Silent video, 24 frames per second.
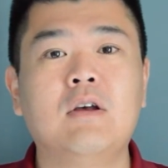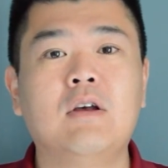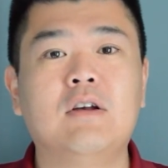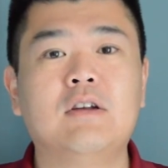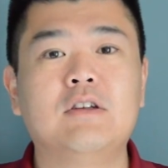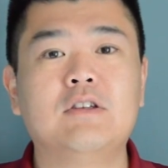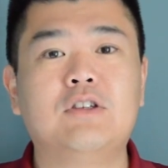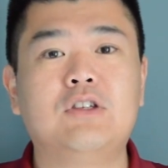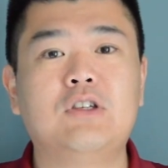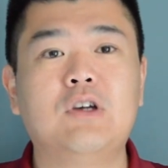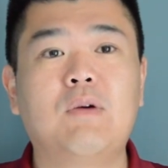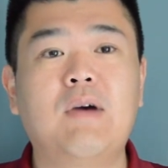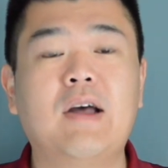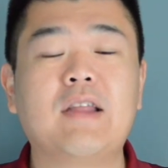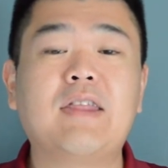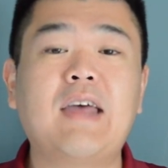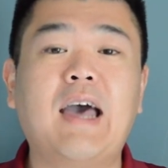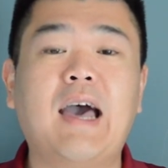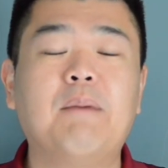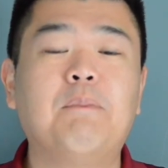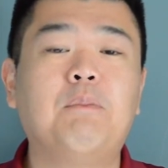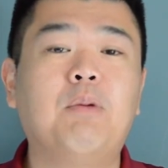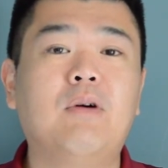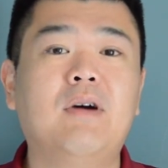So at
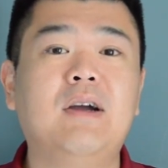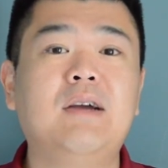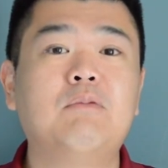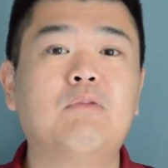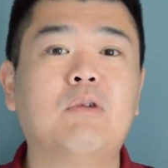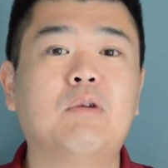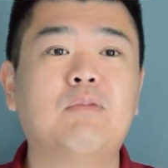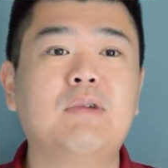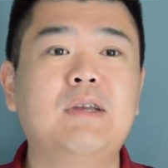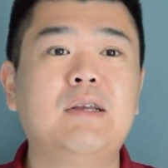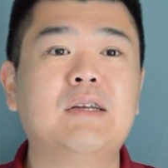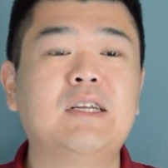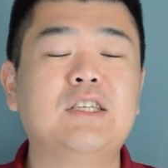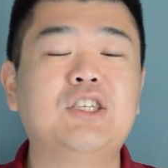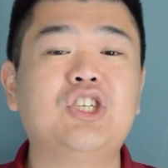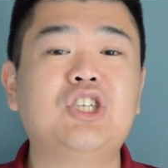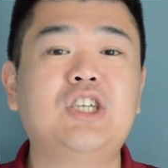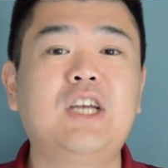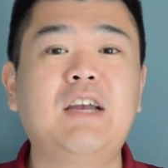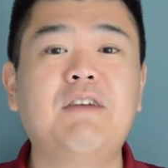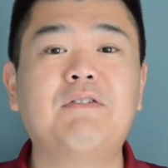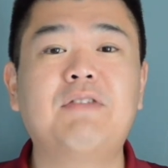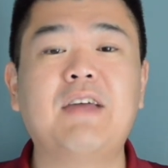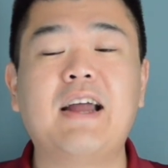that point, when we
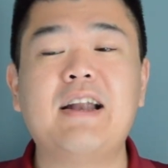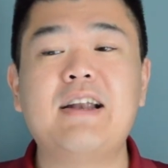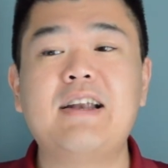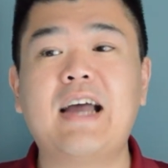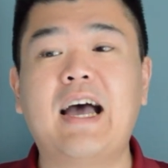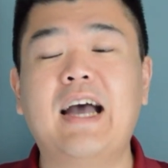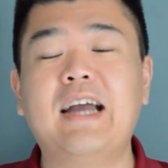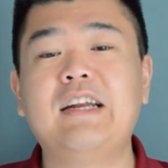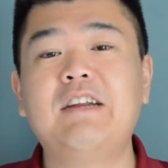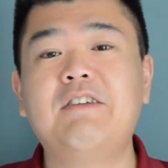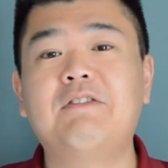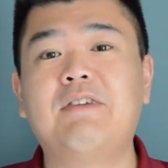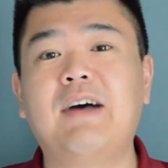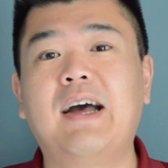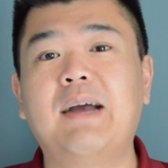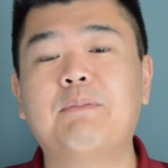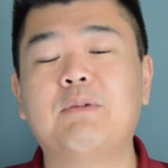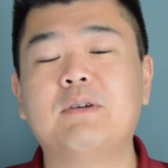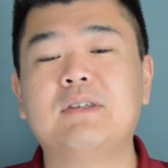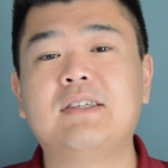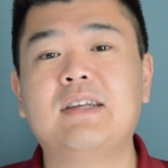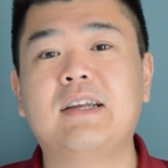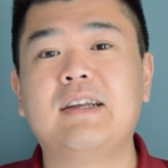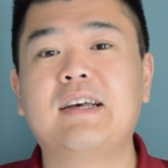achieve that
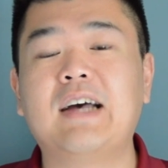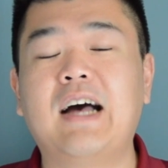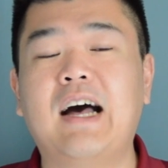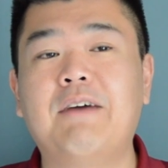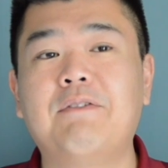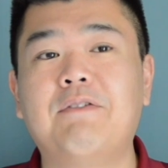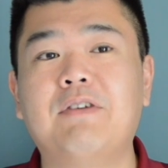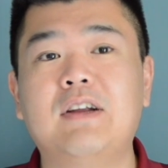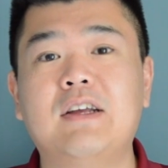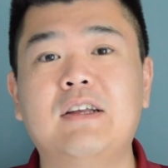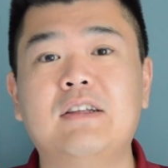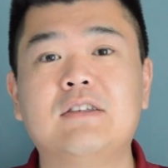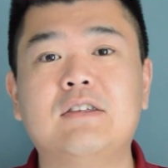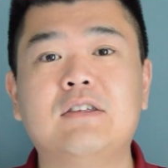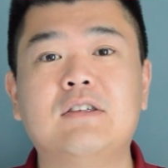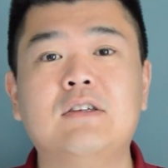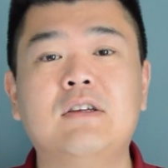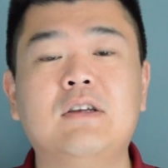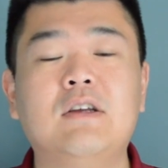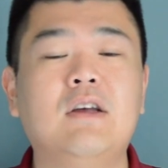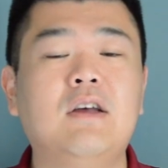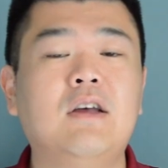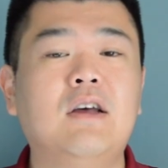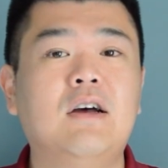95% confidence,
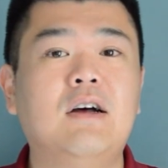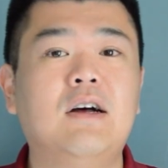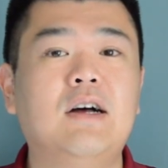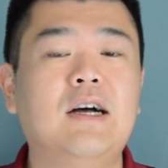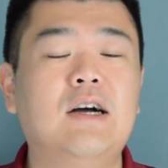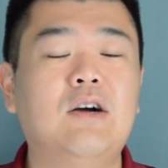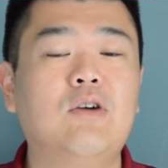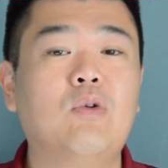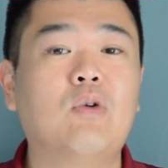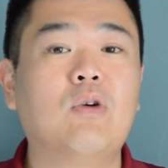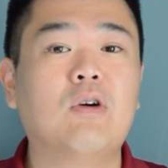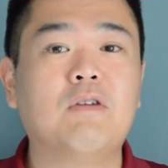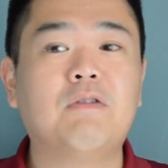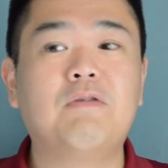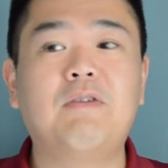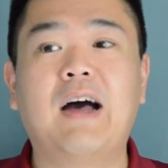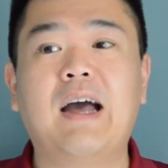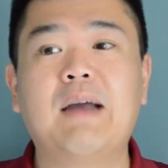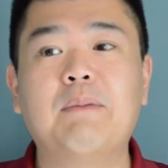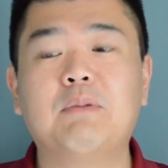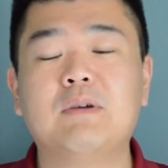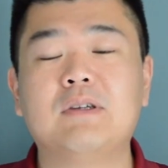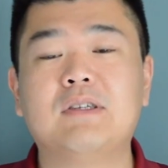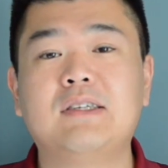or
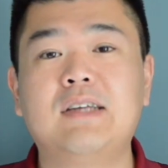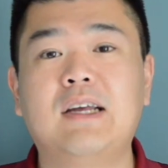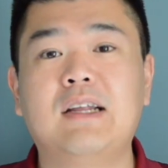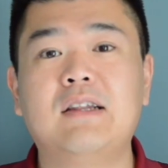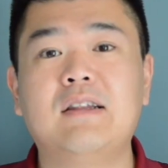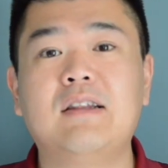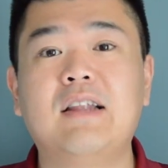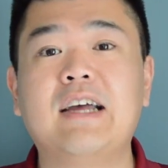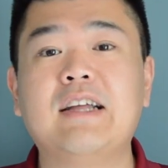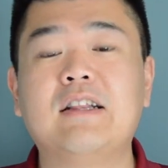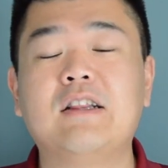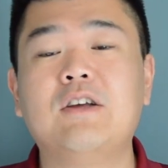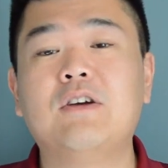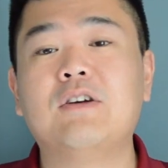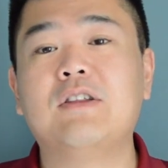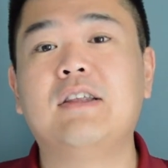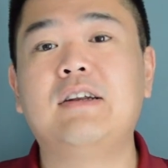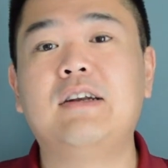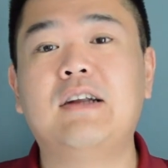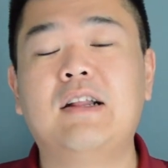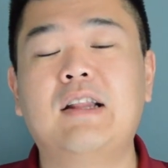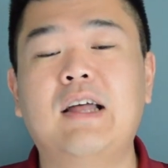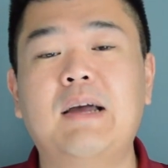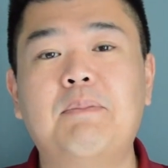5% likelihood the
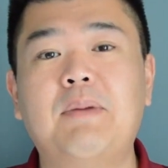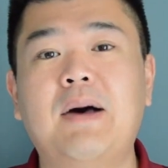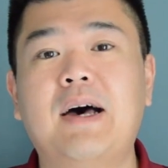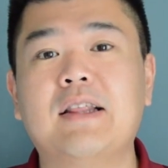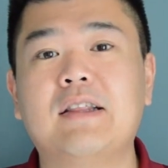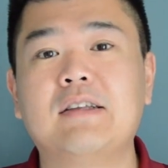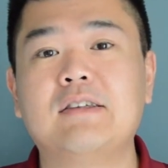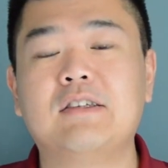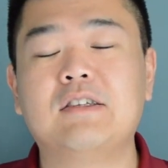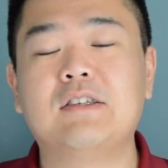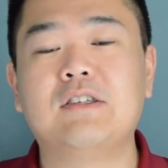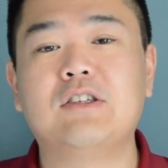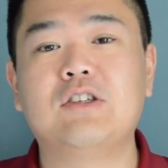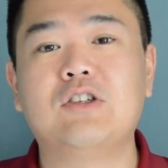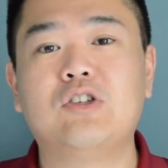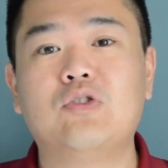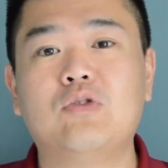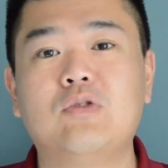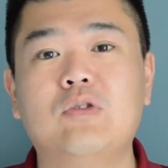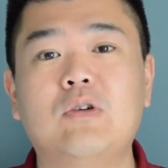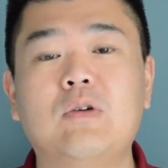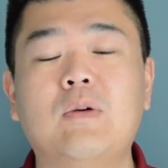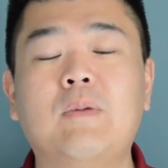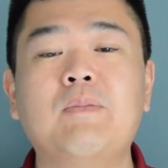null hypothesis is
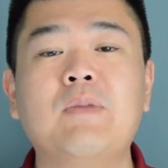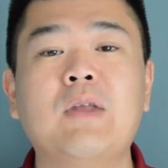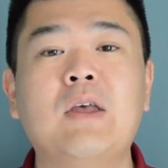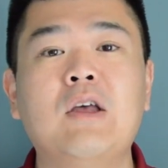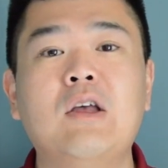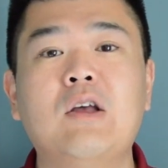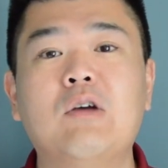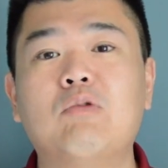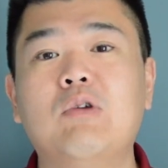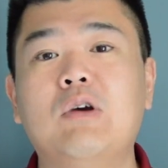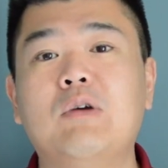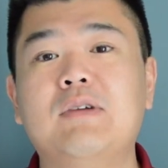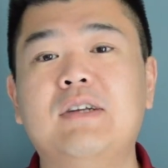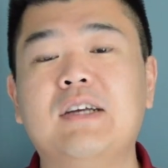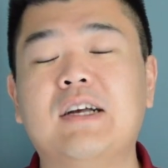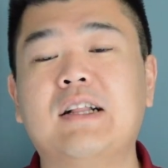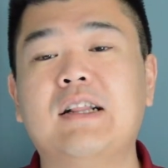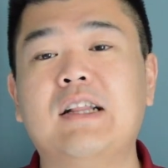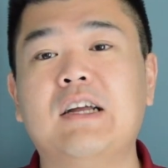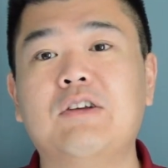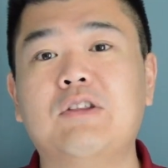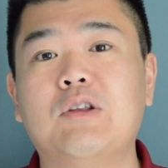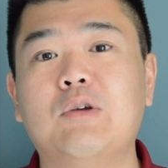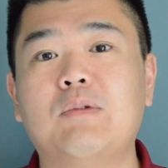true, we would
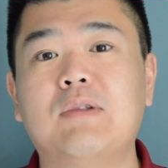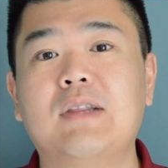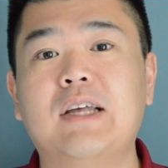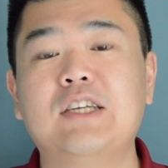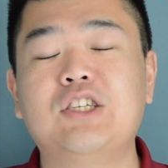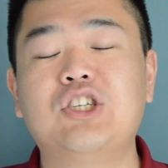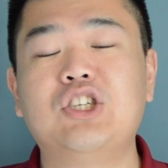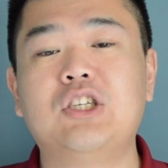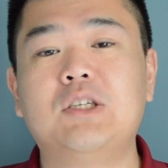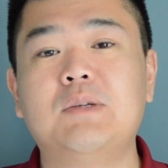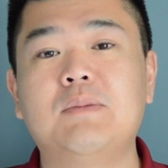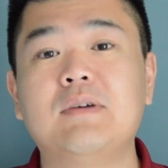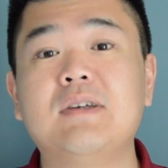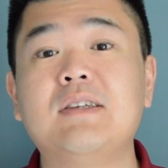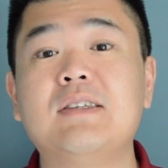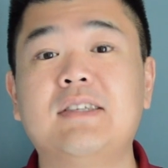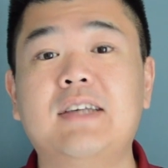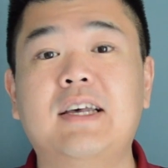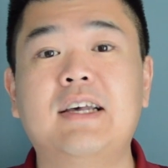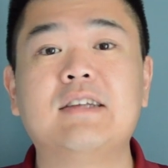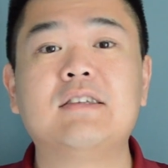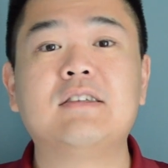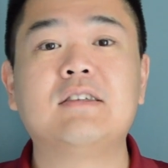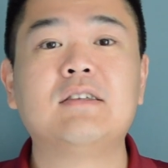declare the relationship
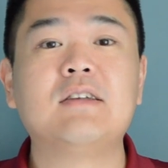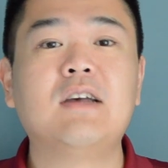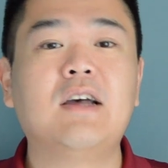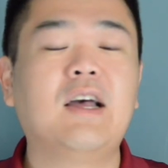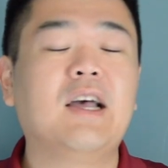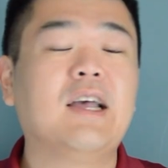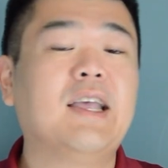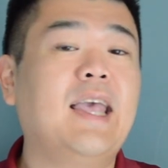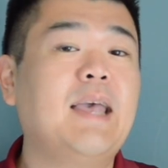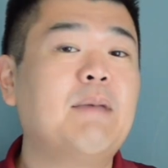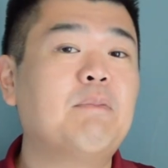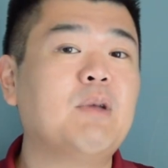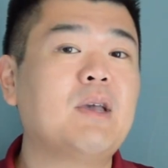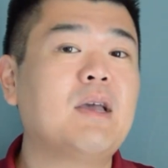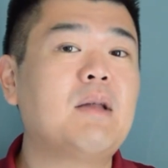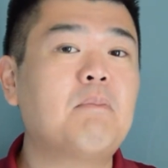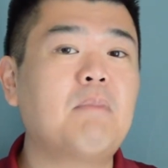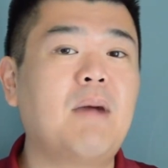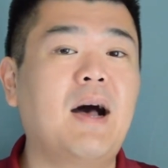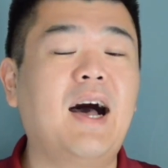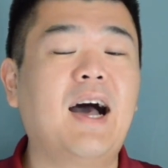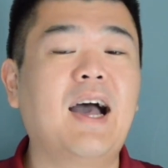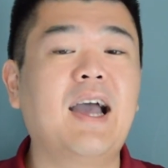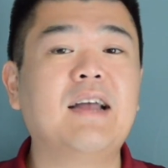exists, keeping in
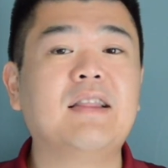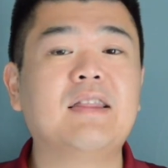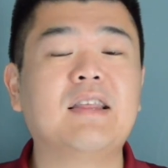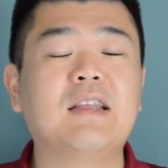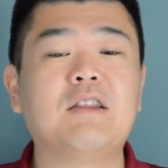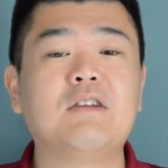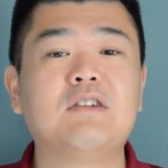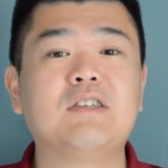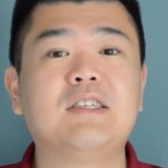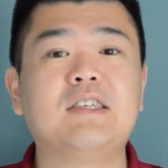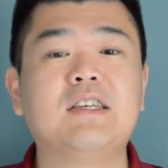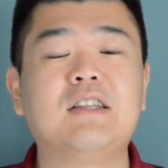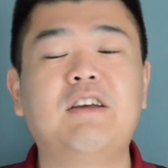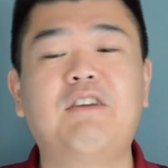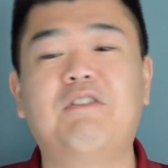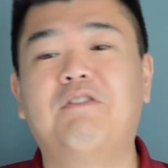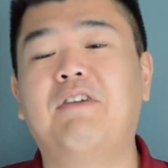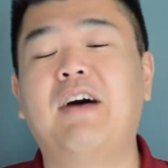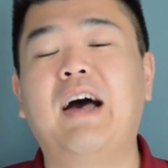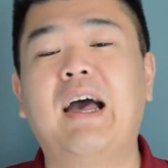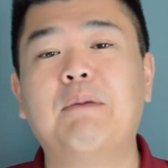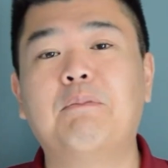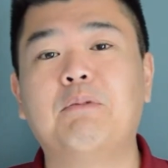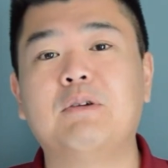mind that there's still a
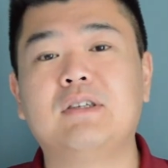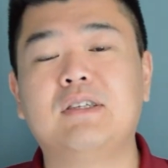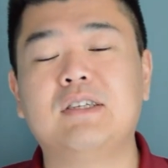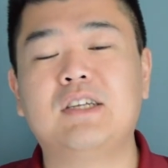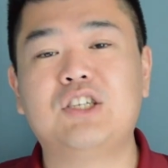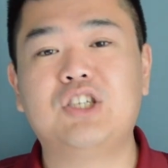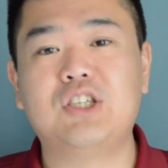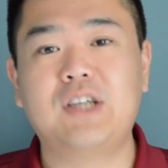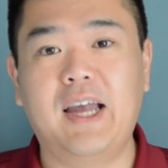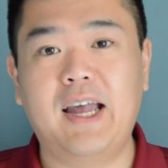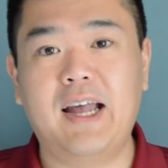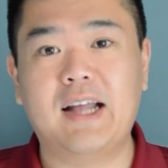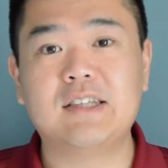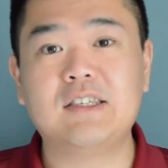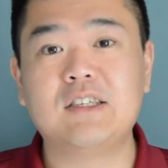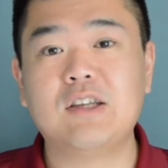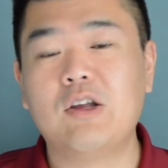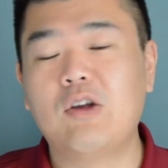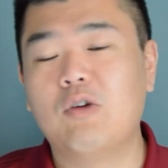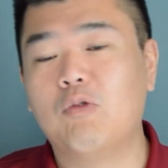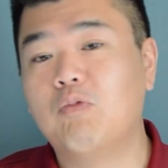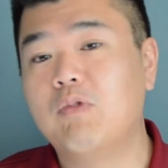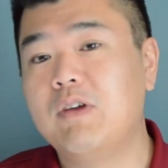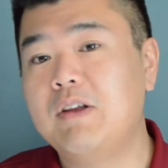5% chance
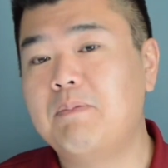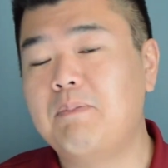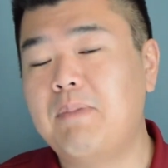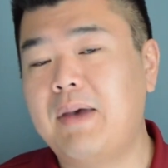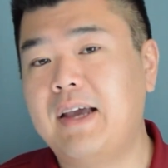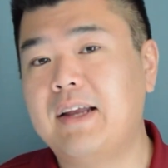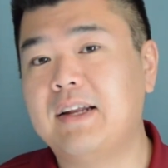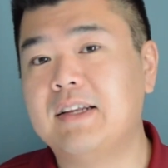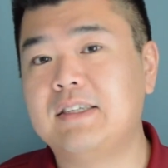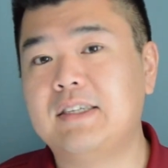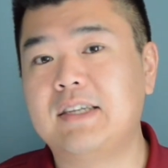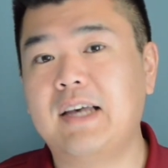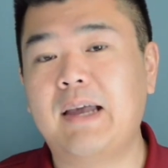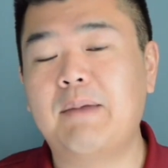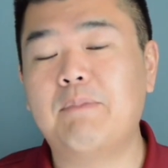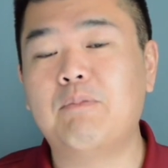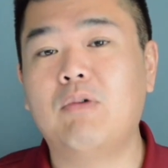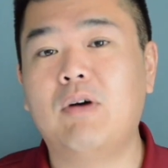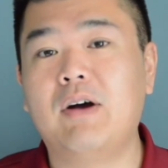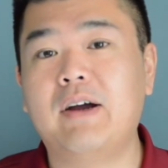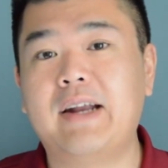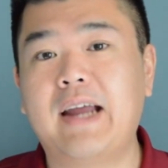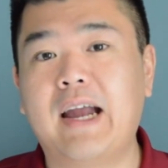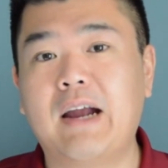we've made a type
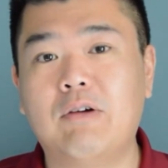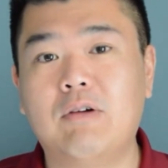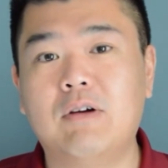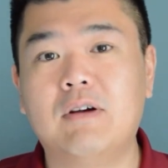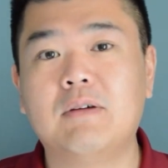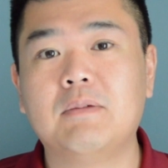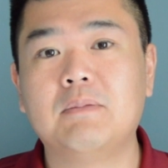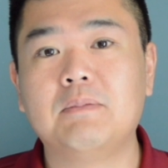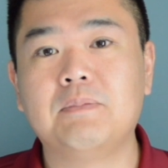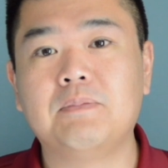1 error.